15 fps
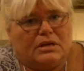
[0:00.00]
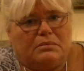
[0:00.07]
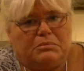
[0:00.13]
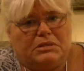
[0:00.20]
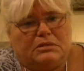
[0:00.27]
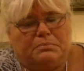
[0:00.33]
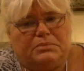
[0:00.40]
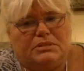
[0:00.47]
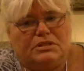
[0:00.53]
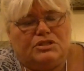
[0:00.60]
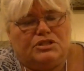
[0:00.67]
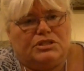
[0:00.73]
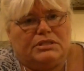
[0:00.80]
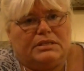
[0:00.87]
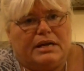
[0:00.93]
I'm in a
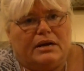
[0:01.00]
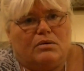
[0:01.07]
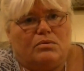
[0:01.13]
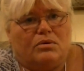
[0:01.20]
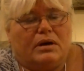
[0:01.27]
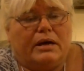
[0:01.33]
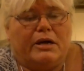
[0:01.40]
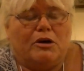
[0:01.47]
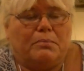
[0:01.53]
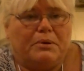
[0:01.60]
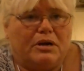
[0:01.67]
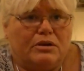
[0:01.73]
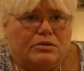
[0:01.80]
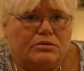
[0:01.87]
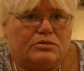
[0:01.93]
position now where I help
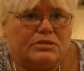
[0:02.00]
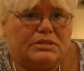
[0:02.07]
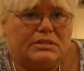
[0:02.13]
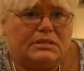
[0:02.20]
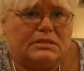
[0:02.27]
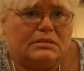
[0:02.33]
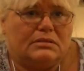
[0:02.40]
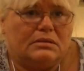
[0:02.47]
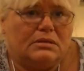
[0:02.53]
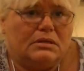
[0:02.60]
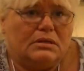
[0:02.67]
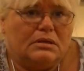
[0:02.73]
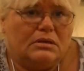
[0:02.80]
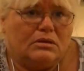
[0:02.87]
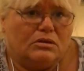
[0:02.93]
others that's
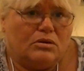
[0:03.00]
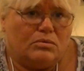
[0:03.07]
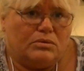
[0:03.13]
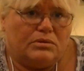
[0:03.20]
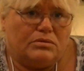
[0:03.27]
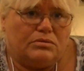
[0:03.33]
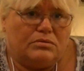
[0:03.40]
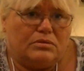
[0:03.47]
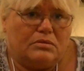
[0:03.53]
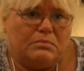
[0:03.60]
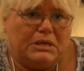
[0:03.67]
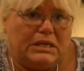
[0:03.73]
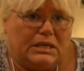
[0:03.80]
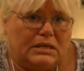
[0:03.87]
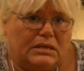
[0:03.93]
going through the
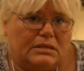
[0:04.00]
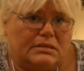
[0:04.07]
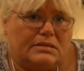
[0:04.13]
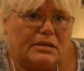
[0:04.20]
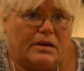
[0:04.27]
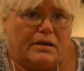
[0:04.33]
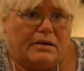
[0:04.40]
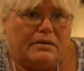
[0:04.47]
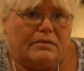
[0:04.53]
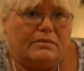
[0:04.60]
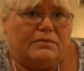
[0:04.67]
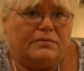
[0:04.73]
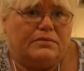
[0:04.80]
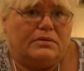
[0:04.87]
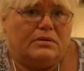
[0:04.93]
beginnings
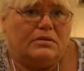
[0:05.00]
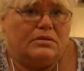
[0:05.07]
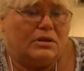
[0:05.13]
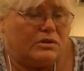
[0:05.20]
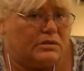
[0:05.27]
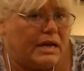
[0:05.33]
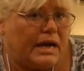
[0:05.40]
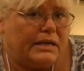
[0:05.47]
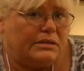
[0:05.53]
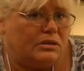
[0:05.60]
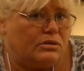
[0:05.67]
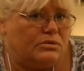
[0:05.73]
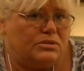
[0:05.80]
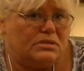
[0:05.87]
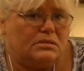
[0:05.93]
of their
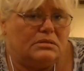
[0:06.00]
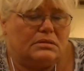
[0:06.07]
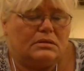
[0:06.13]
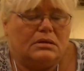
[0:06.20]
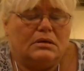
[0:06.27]
diagnosis.